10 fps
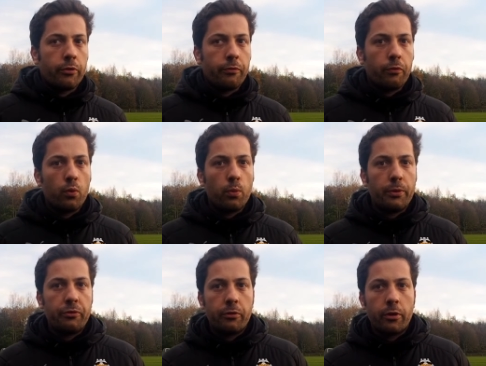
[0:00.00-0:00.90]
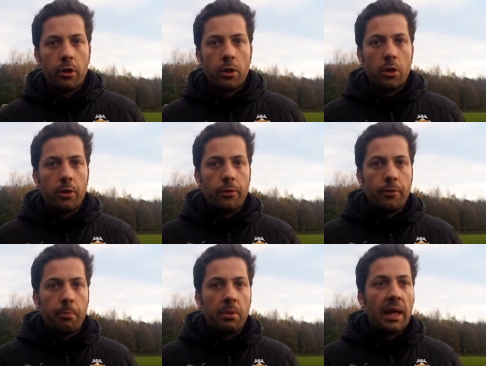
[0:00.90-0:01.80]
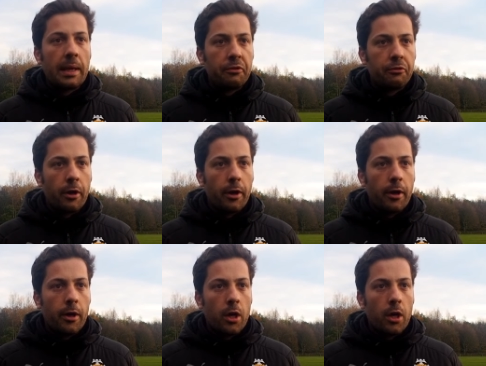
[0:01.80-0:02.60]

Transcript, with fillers: form is uh, players that,